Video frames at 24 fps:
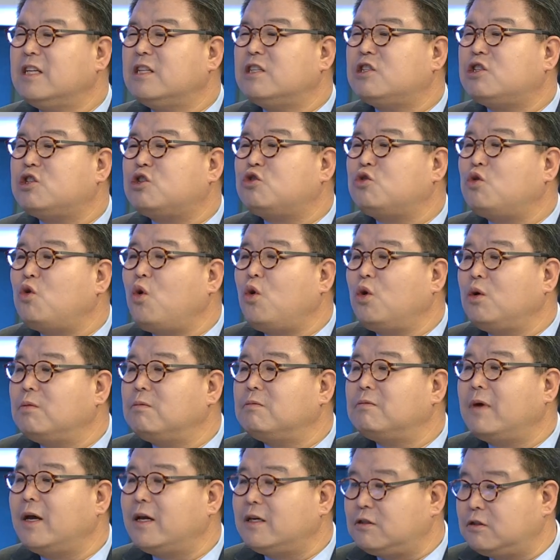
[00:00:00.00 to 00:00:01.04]

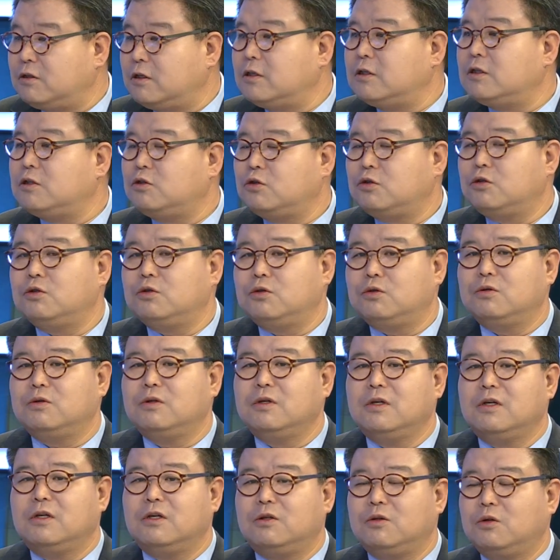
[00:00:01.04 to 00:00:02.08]
strong message to
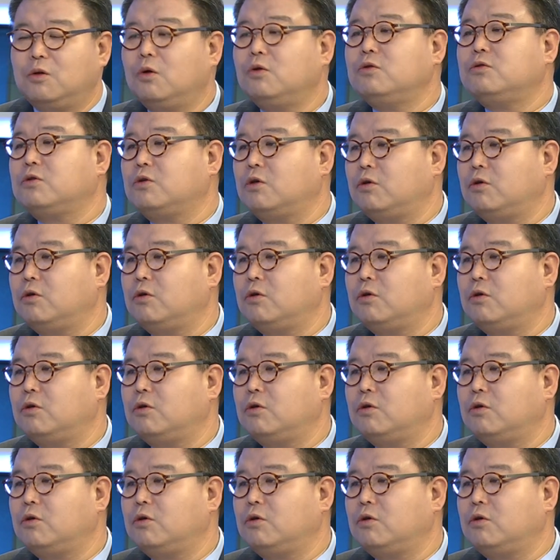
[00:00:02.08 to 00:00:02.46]
North